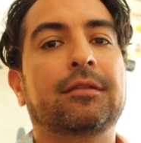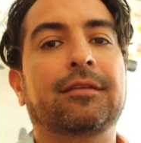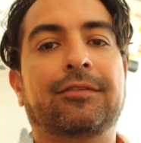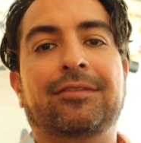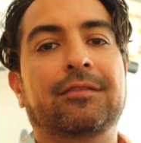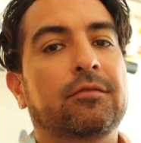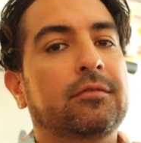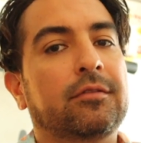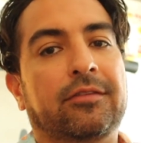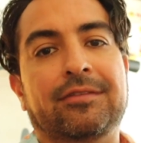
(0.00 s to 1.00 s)
this,
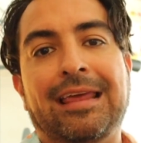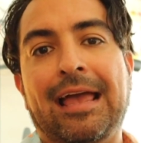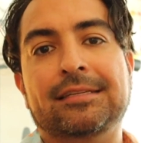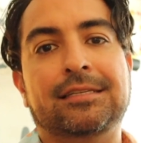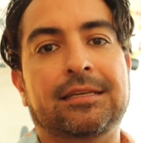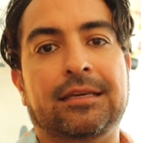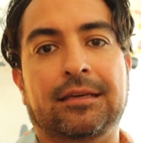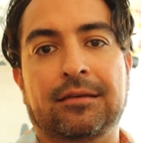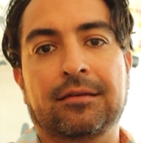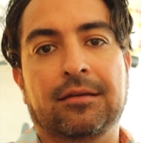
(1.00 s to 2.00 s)
this
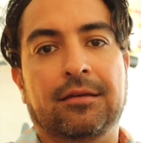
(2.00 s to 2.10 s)
nasty